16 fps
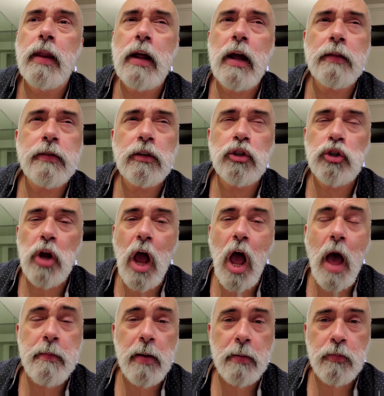I got this
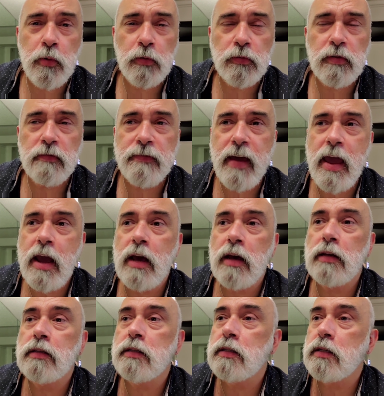job. I moved to
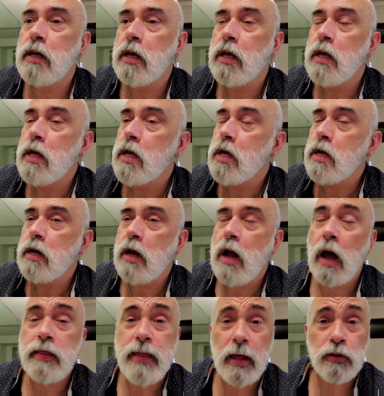Vegas,
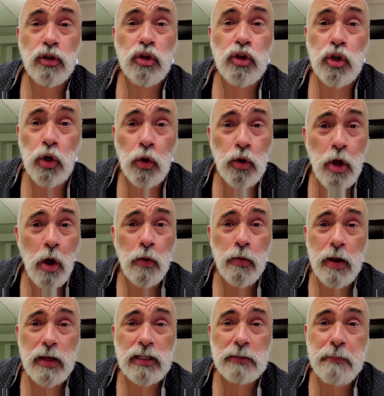got that
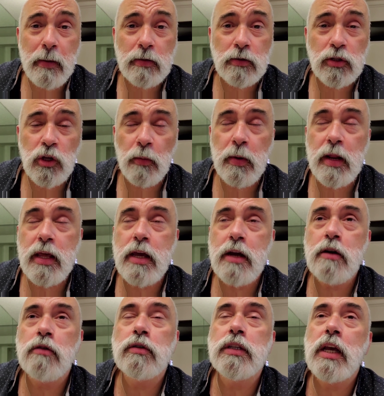studio that I spent so many
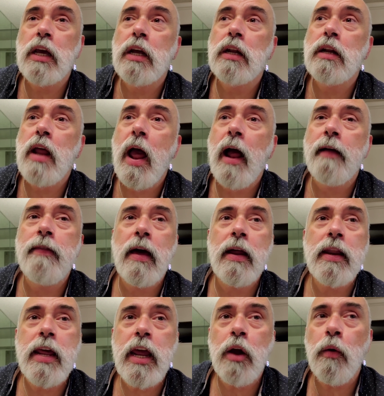years in, and
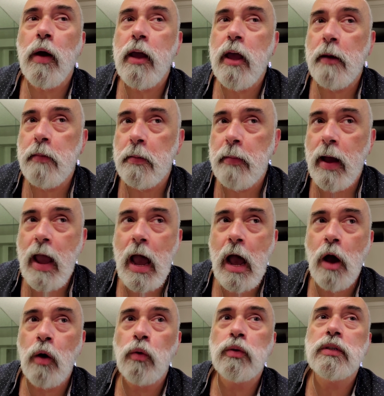then here I am in my
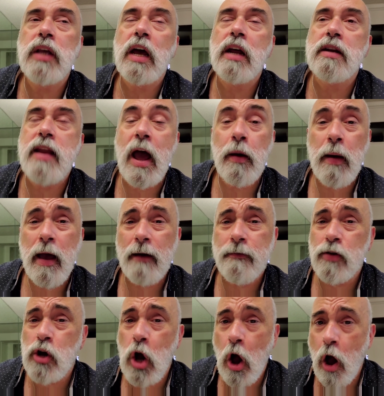house, and now I
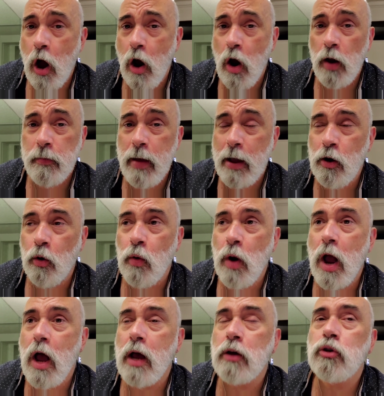have a car in my
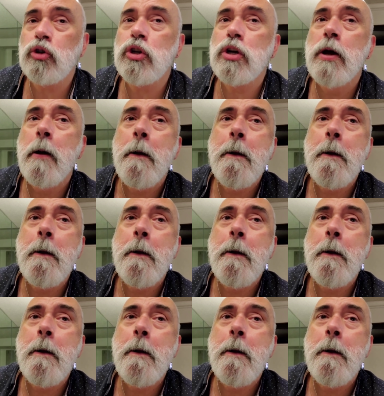garage.